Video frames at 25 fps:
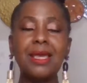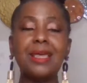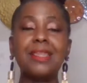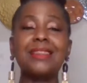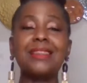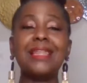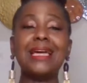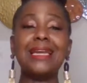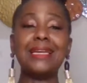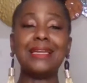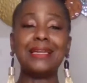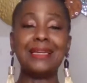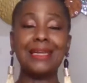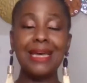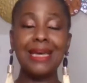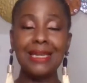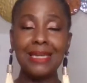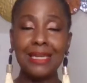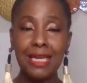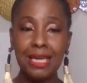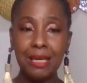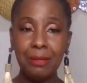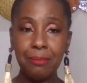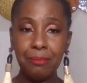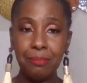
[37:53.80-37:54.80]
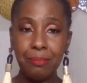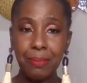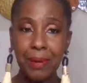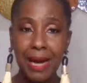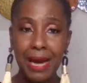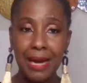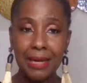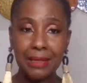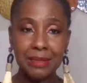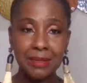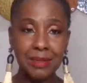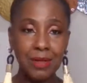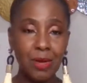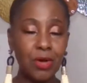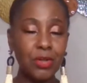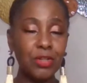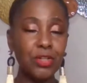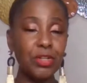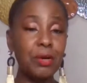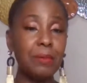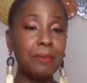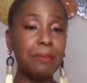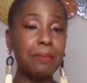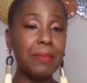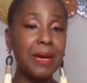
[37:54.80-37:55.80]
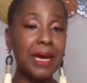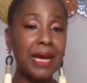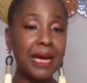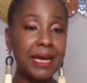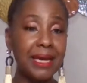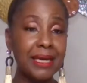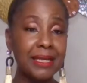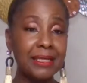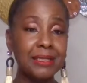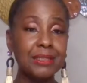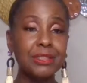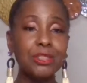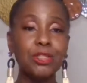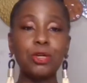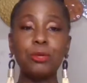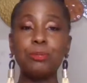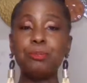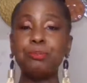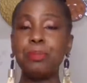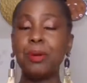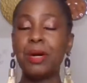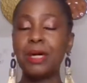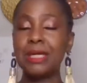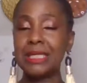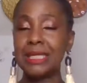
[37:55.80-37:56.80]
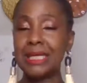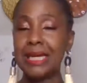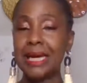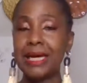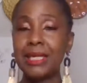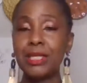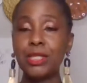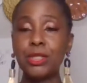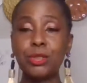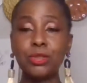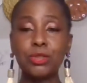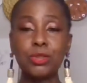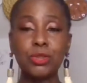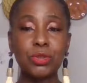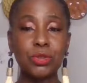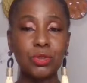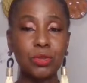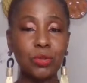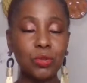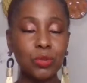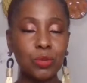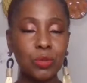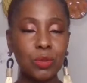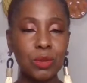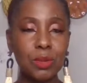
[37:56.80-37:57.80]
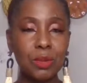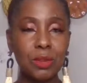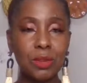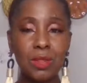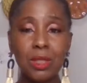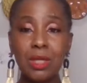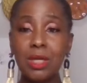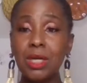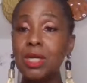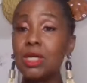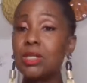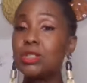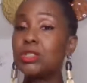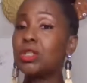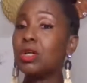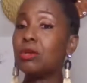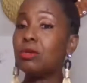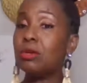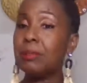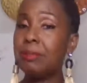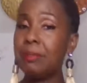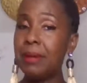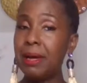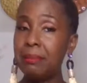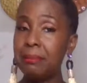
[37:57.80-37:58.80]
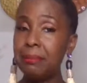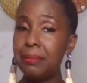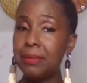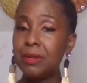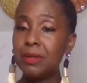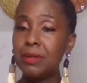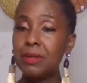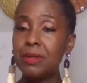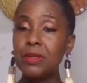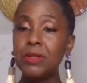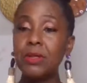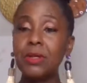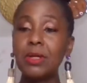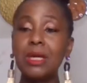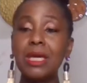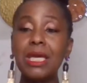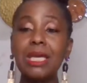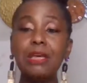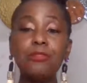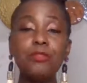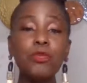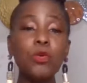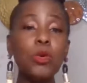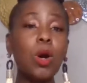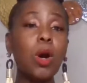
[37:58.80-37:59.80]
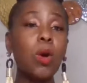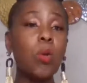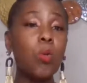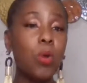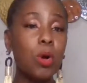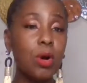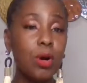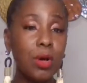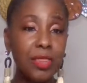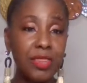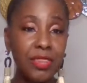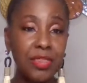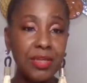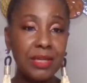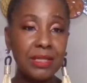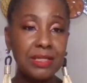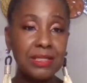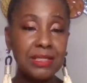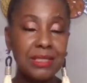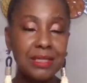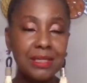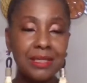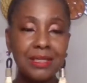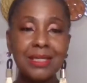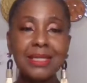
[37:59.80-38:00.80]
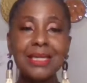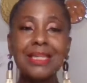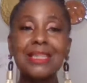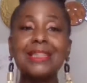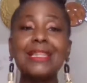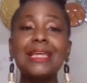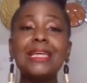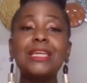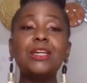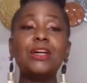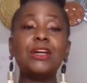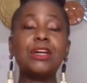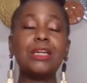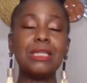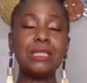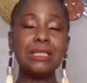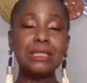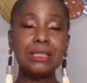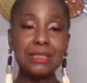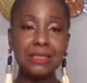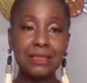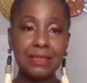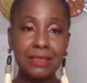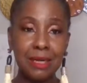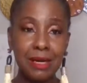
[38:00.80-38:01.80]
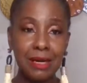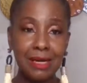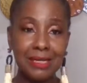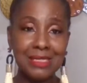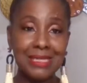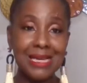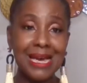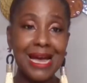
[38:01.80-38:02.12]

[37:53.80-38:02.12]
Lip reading: that it can impact on your mind, your body, and your soul. So remember, if you are worth it, then you're going to start